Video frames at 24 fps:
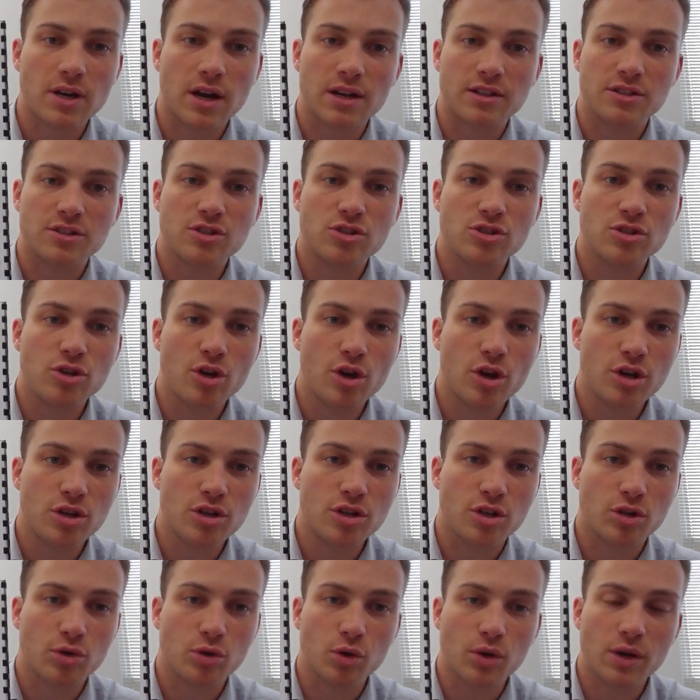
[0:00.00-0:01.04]
you're
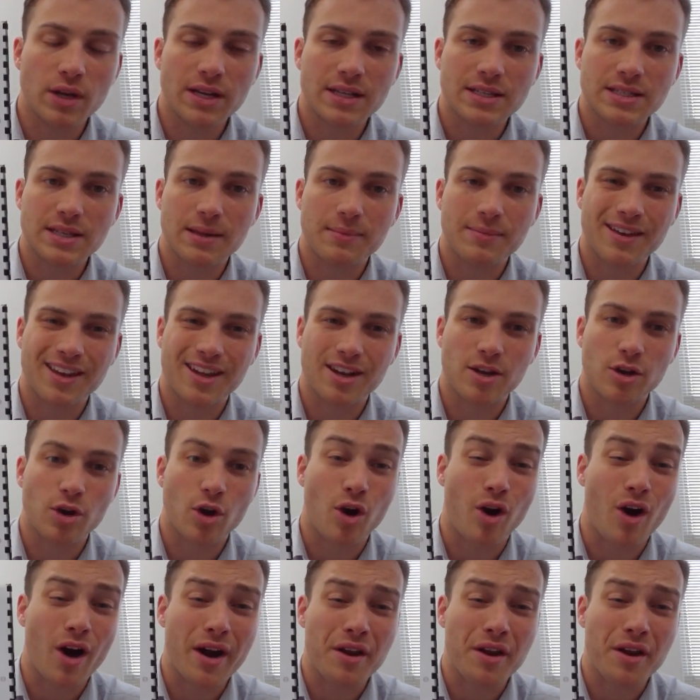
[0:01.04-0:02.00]
uncertain, you're looking at something and you go,